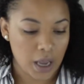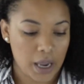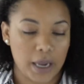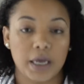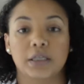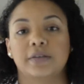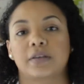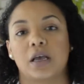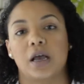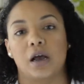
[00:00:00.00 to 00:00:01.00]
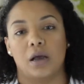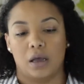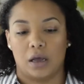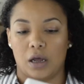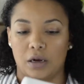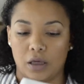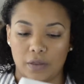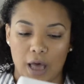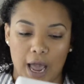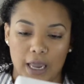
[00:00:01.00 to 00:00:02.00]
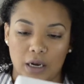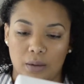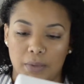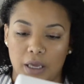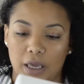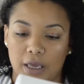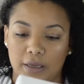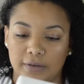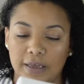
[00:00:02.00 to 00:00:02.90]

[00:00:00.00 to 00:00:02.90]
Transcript: And another item is,